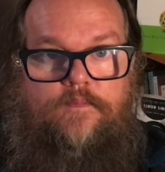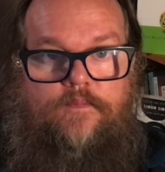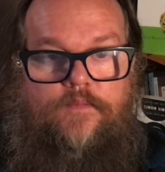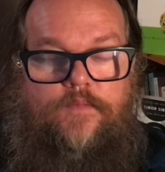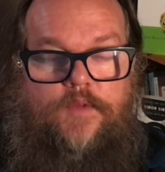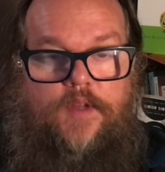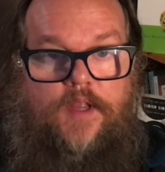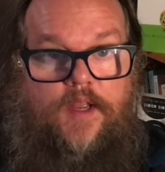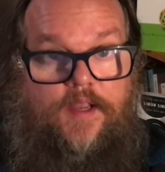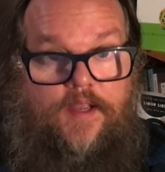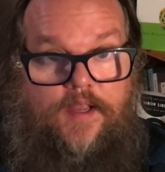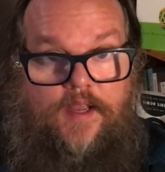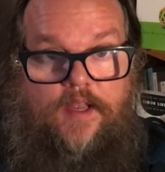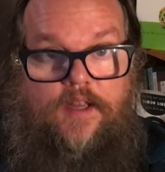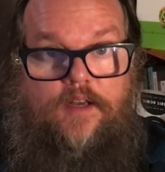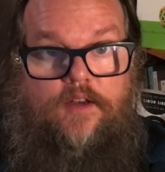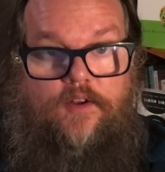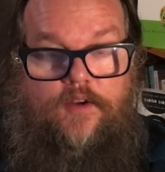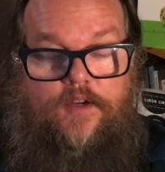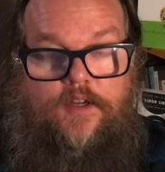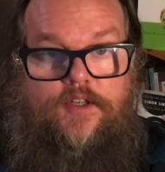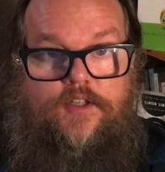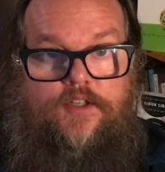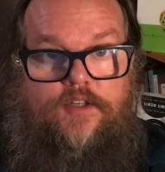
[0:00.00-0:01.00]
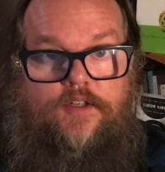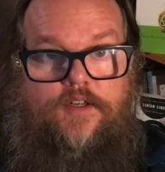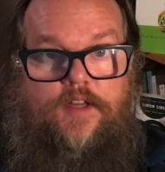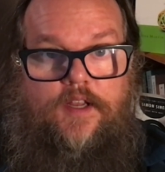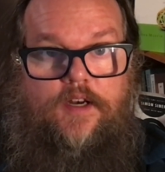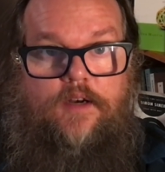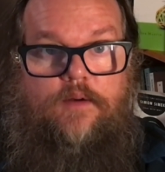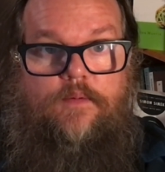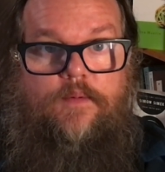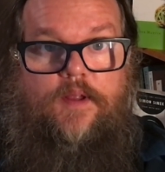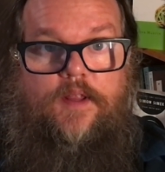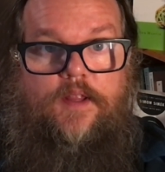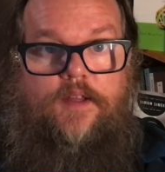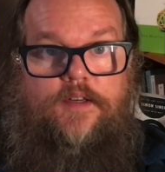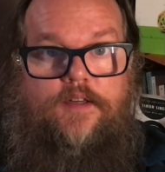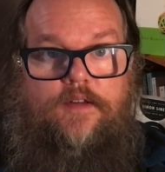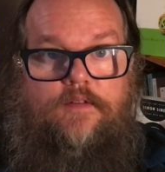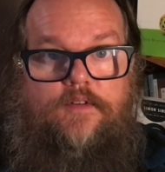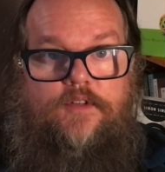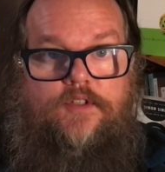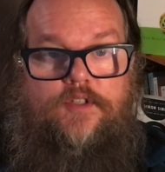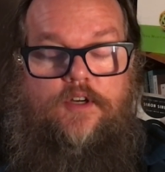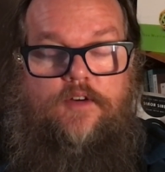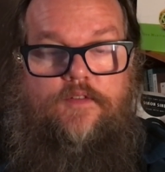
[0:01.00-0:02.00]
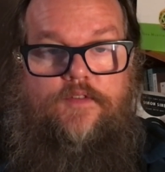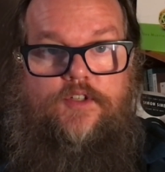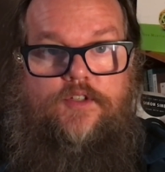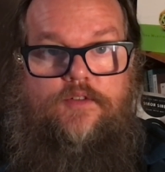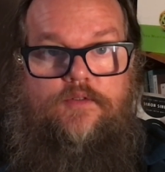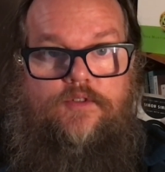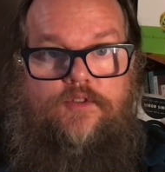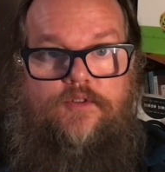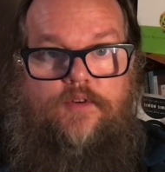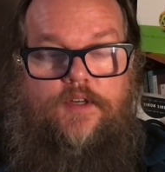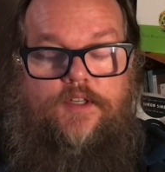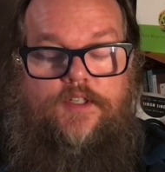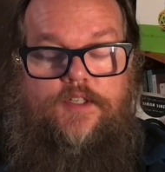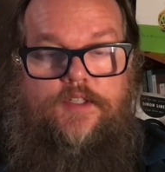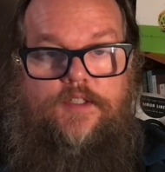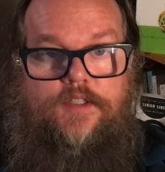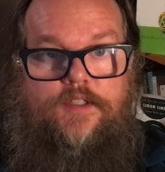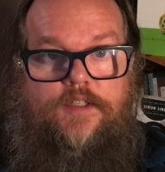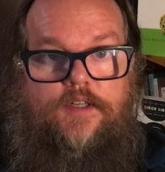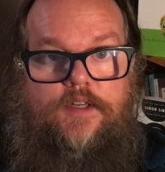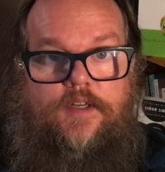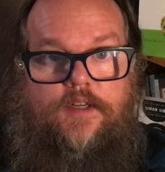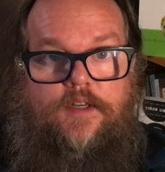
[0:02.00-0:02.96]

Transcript: Again, look at your data relative to service restrictions,